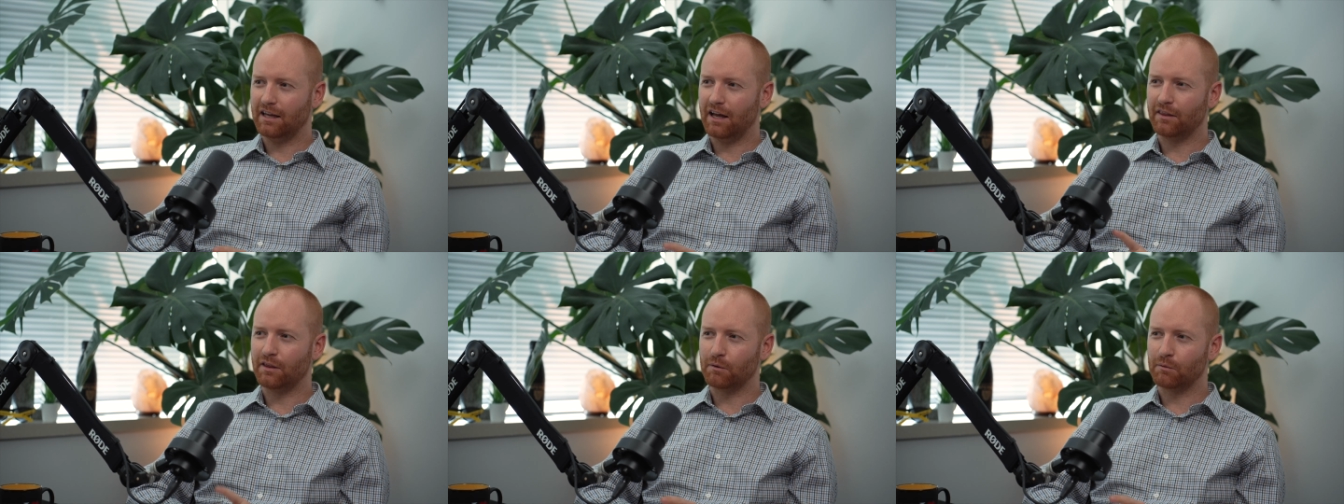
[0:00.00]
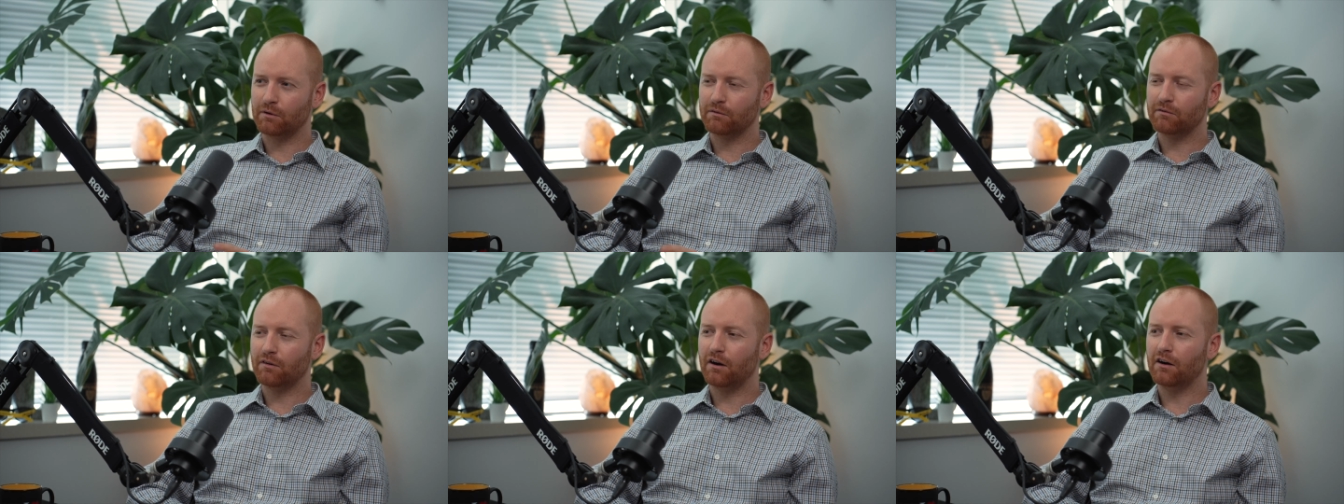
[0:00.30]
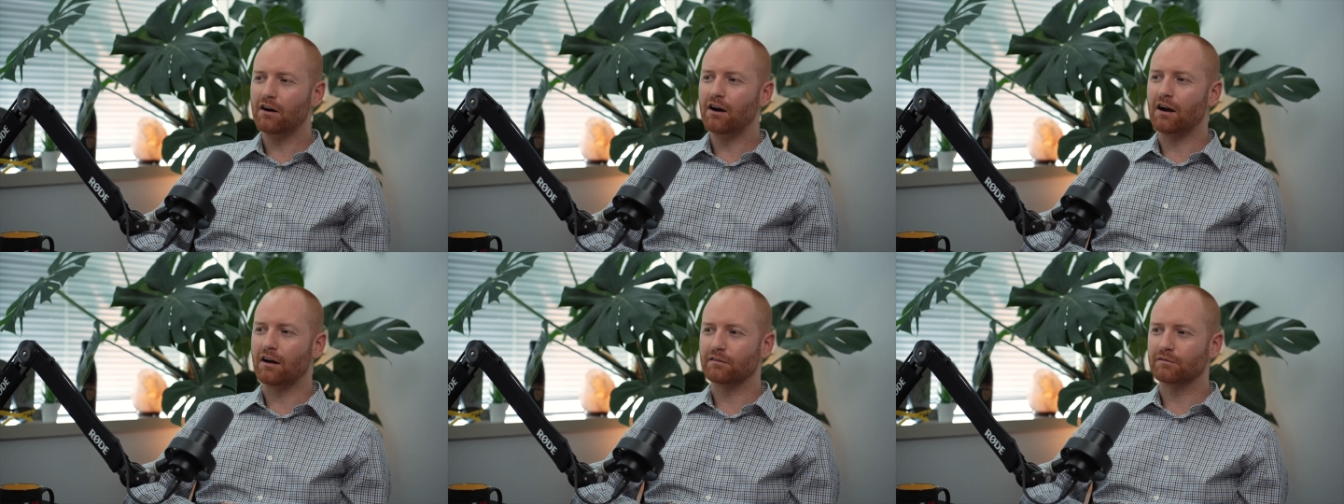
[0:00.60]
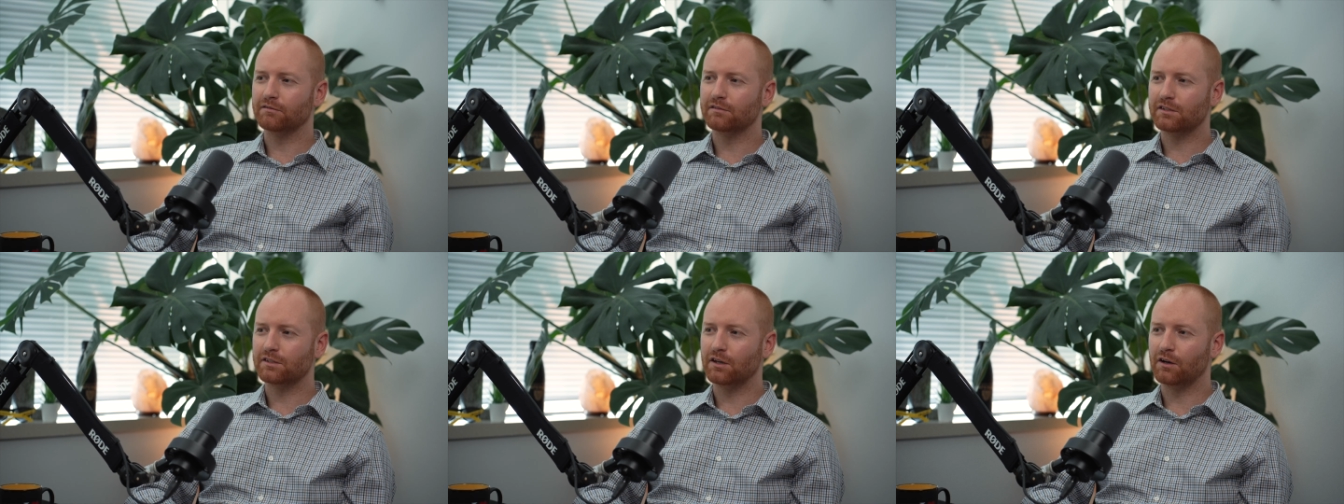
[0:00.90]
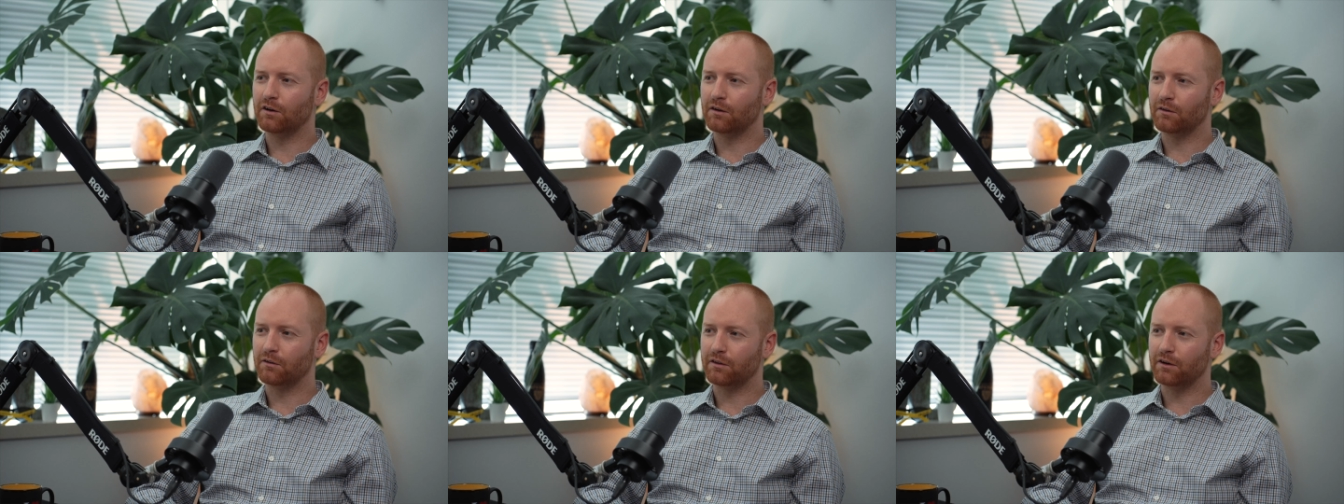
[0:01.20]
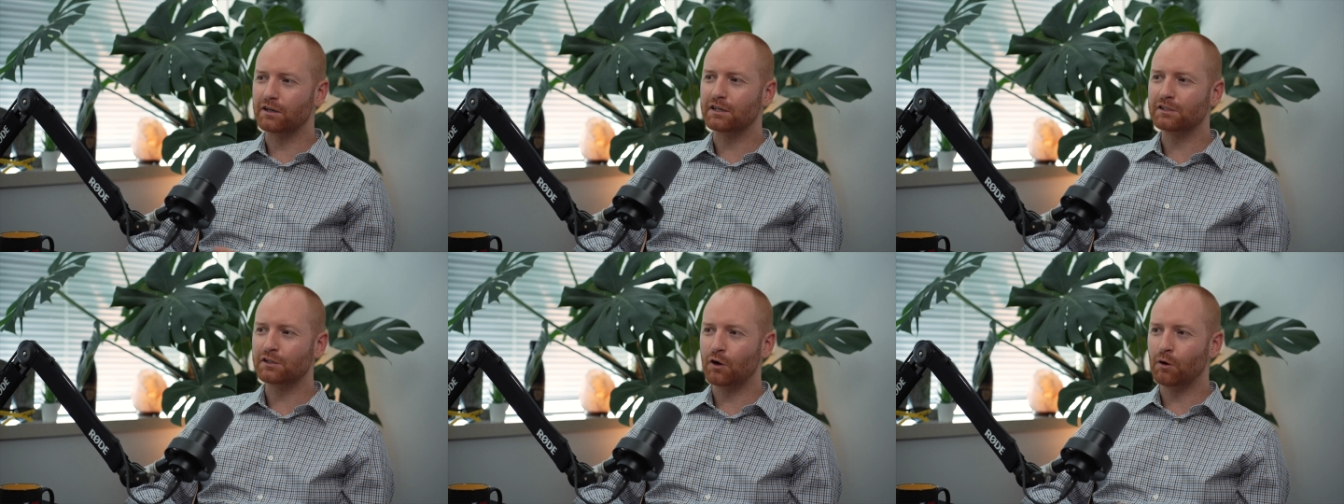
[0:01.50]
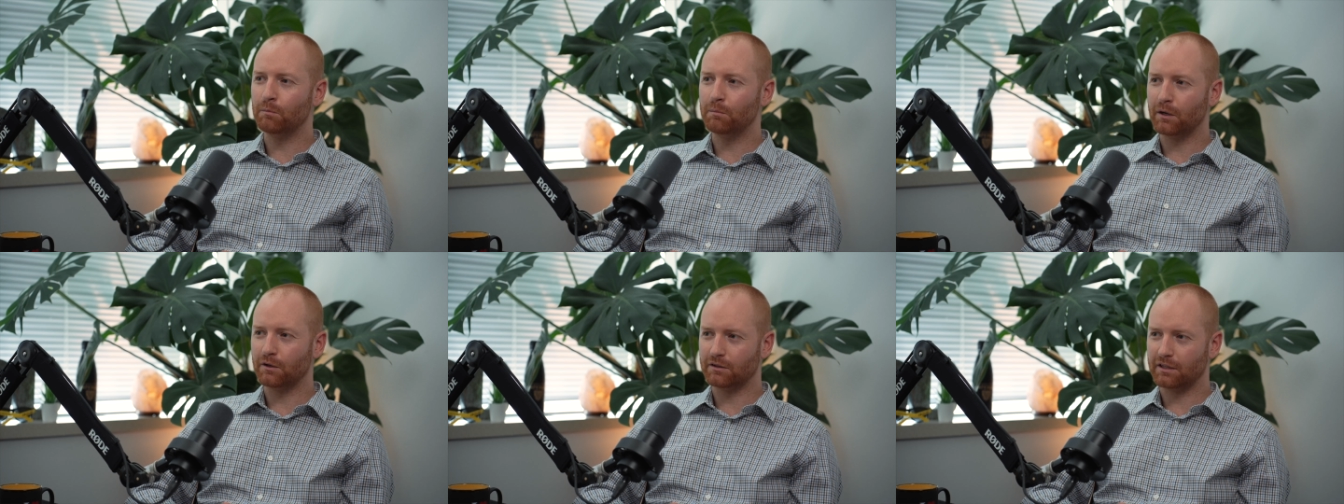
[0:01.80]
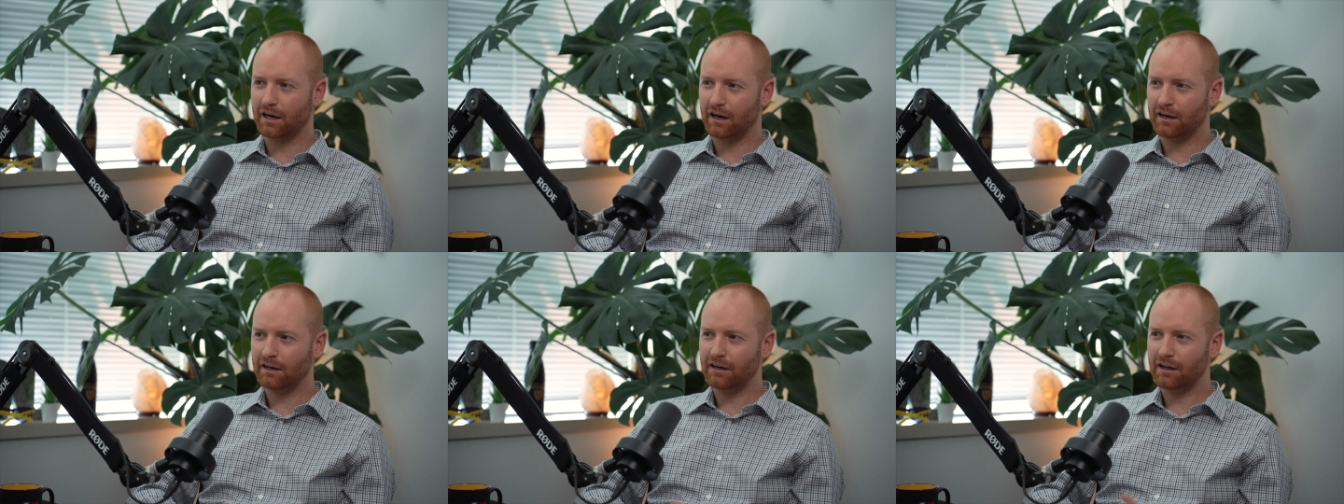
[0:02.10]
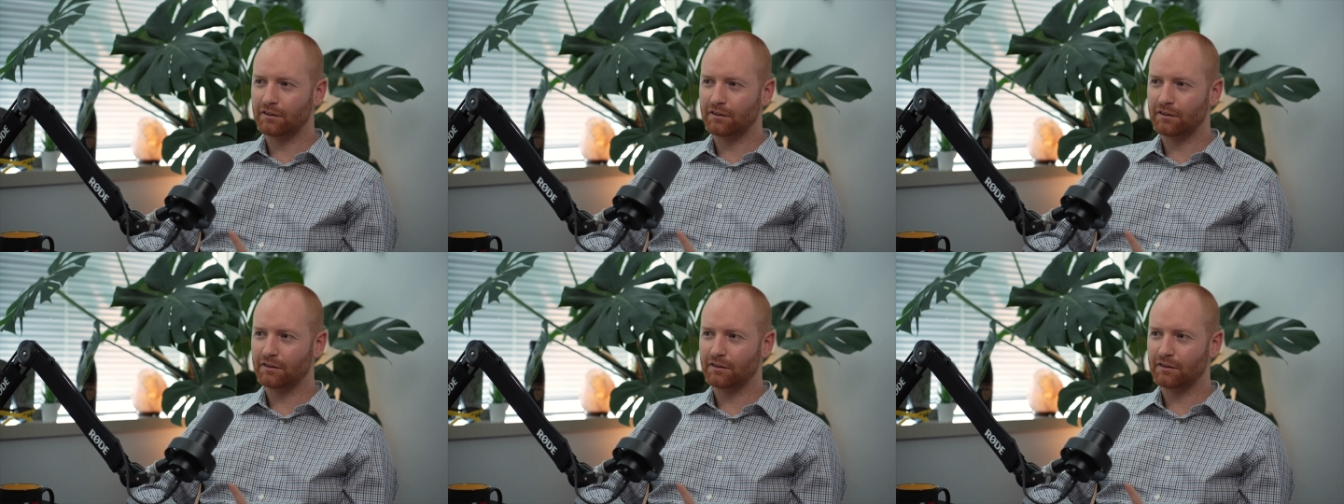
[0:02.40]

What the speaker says: Yeah, they weren't far off. So there is hope out there.